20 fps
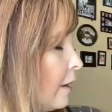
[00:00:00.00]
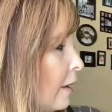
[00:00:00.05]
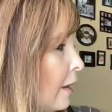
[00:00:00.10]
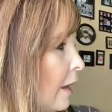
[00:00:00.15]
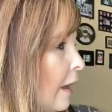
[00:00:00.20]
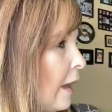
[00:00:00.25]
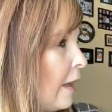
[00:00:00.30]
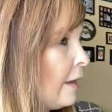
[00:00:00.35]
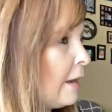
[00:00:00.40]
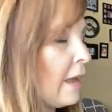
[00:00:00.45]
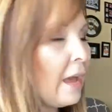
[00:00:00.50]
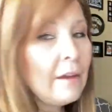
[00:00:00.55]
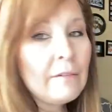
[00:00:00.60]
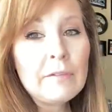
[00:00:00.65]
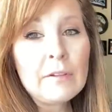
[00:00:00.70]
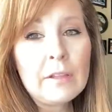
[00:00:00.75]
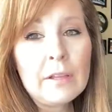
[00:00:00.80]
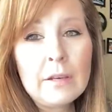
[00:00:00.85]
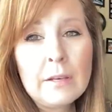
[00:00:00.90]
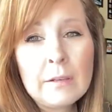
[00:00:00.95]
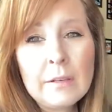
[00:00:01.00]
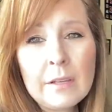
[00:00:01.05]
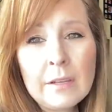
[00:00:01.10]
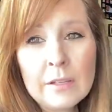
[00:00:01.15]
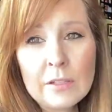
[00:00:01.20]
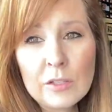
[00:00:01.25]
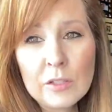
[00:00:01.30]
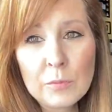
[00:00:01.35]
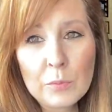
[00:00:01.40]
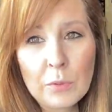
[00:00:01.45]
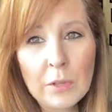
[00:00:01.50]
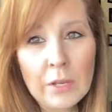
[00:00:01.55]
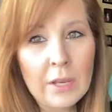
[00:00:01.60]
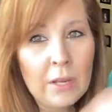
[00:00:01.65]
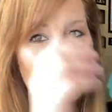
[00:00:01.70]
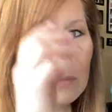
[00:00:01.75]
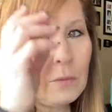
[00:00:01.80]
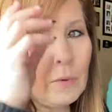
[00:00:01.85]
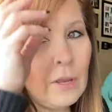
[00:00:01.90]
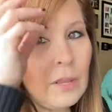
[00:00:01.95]
And Evelyn is
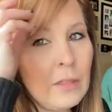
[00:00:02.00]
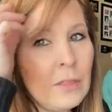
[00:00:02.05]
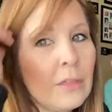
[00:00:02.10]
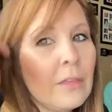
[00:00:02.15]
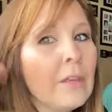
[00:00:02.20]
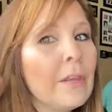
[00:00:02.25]
playing with an